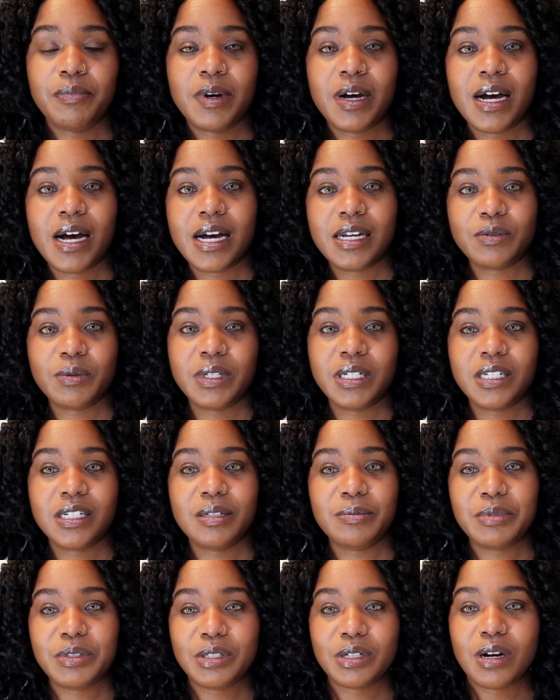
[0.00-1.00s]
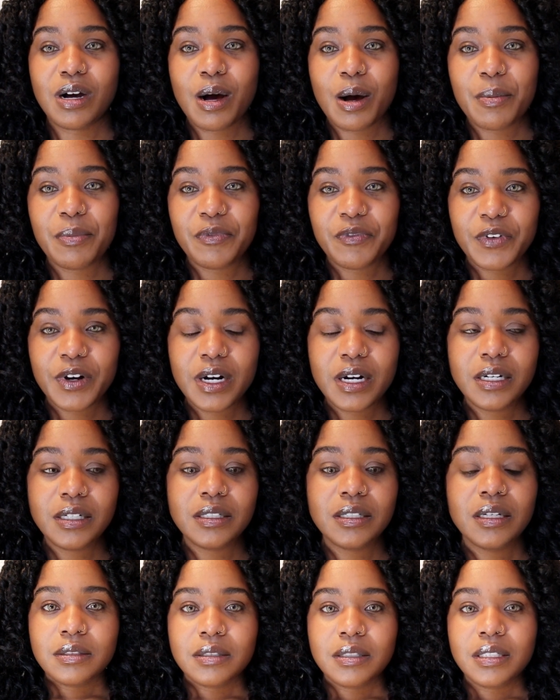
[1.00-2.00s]
As when it comes to
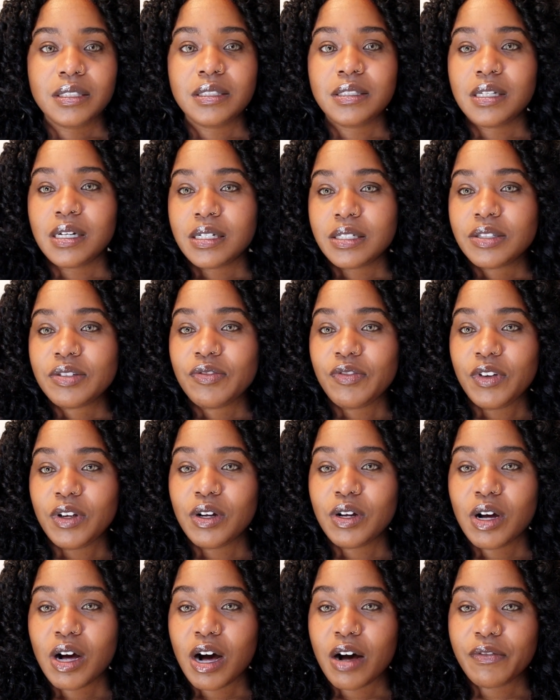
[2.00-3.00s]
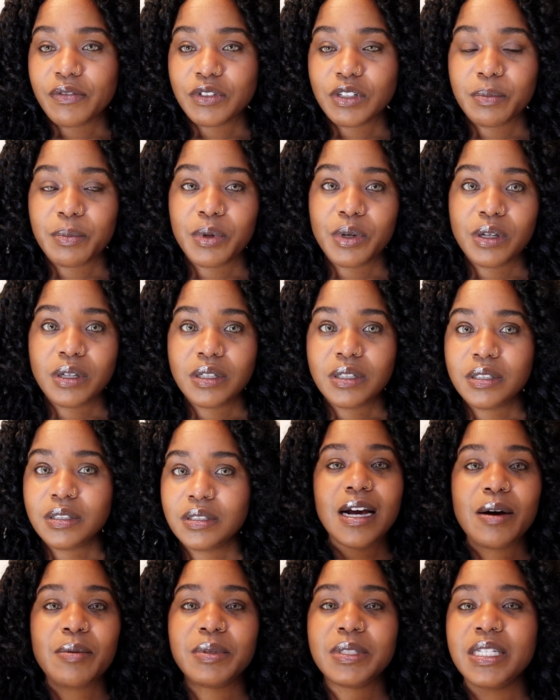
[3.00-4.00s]
comfort, it does feel
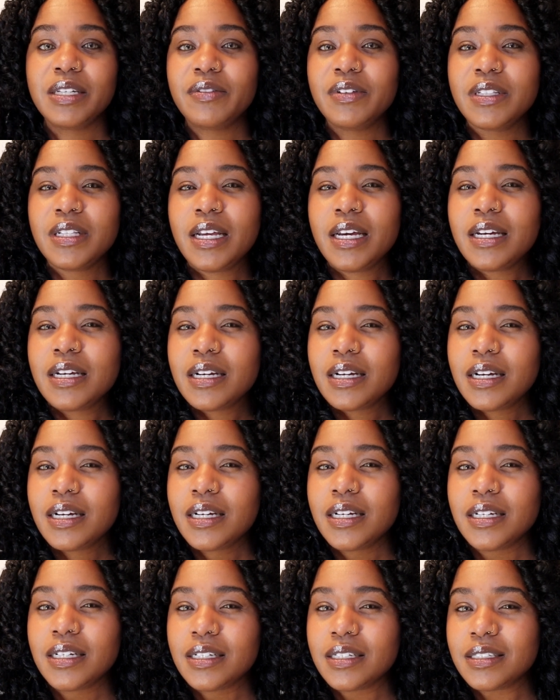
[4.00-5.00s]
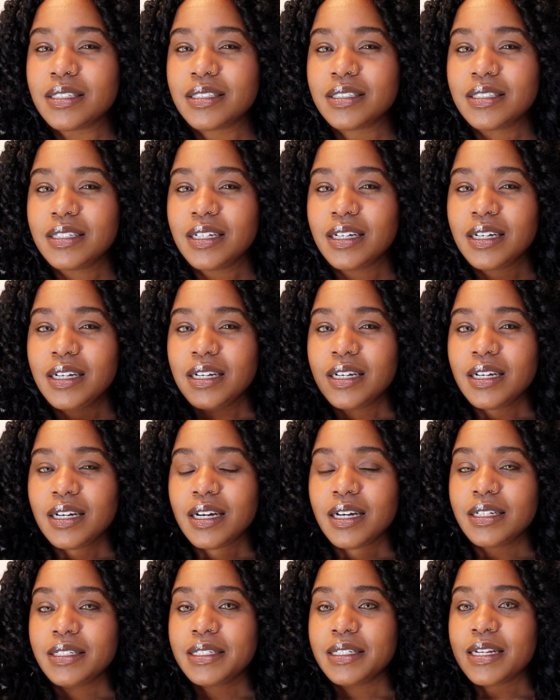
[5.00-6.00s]
comfortable. I would give it like a
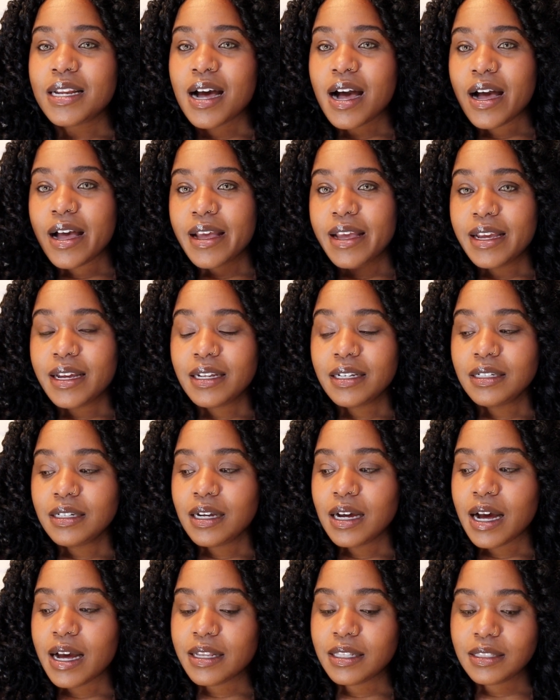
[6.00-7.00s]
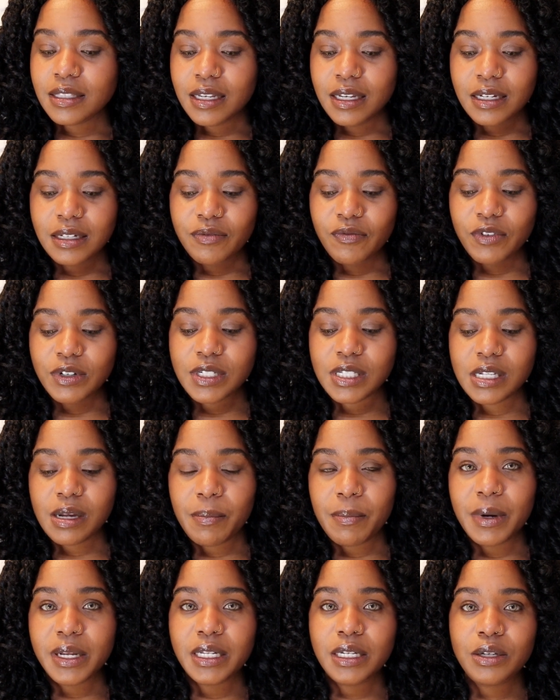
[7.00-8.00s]
a 9. I think for
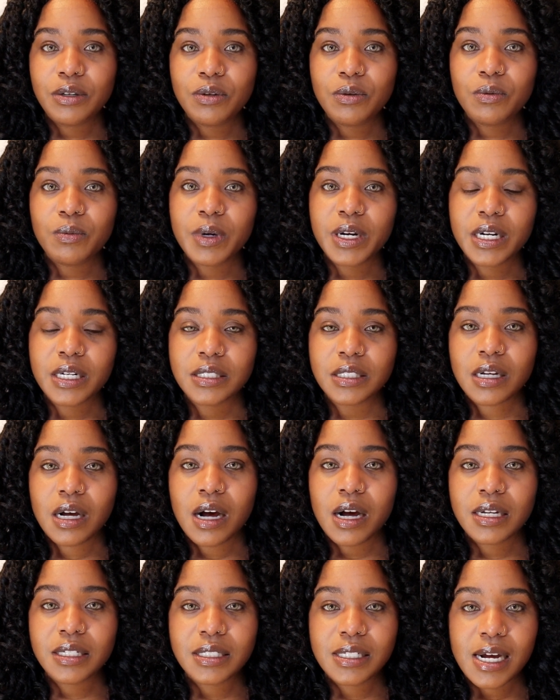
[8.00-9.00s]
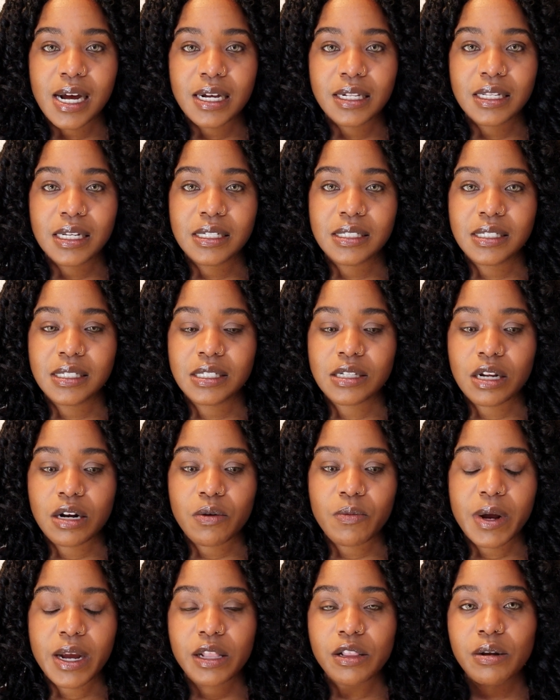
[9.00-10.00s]
somebody who wears contact lenses on
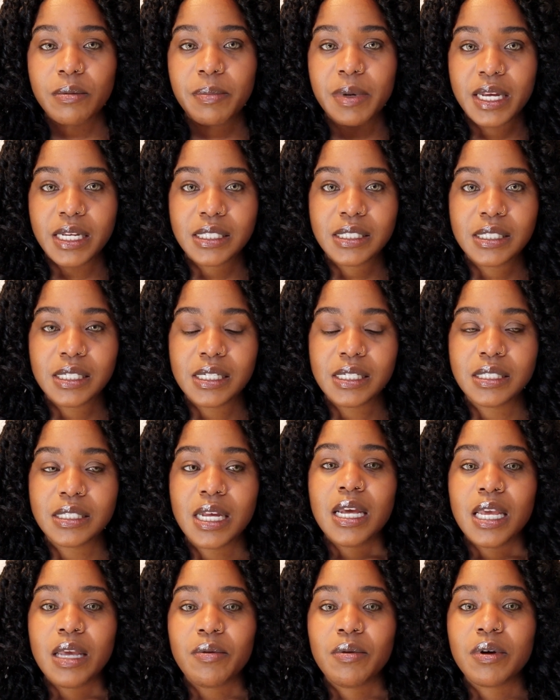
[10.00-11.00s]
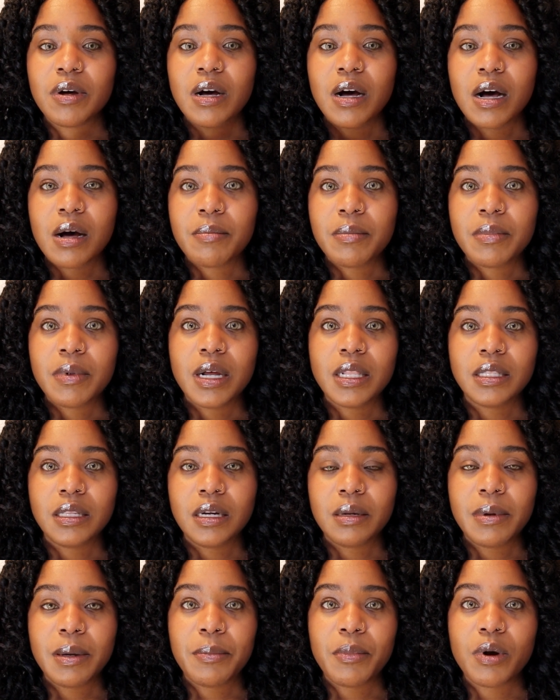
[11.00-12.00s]
a regular basis, it will come a
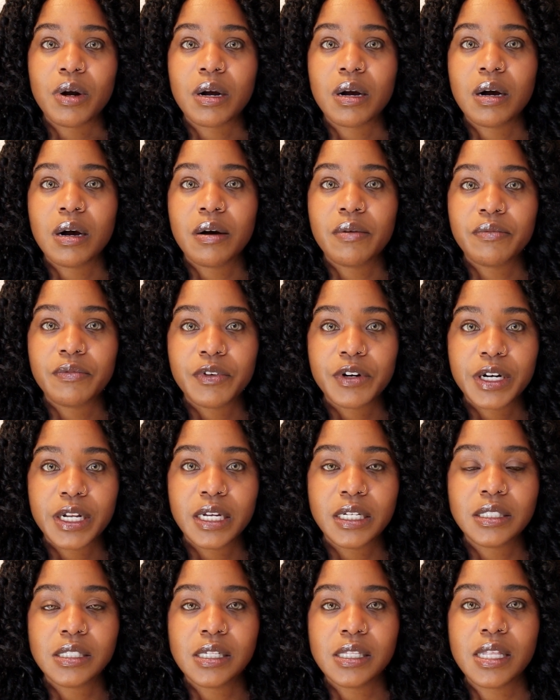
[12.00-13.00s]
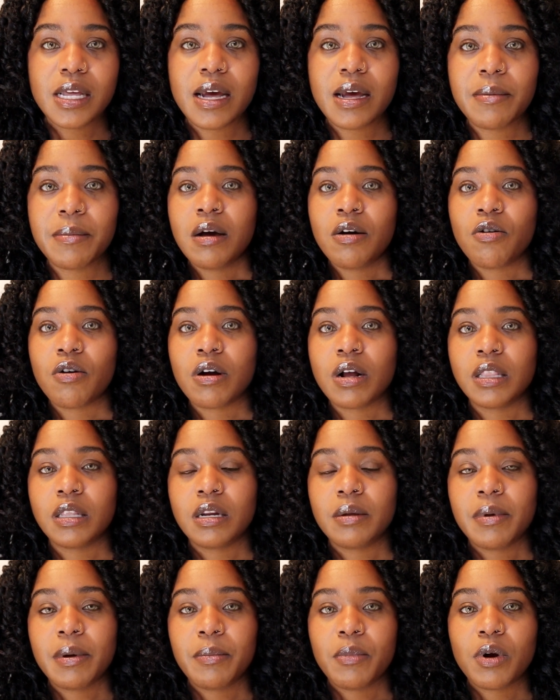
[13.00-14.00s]
little bit more comforting to them or a
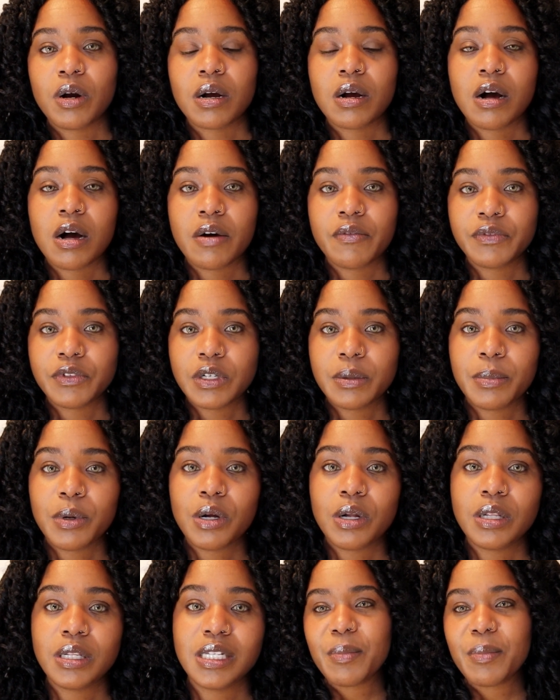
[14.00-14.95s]
little bit more comfortable,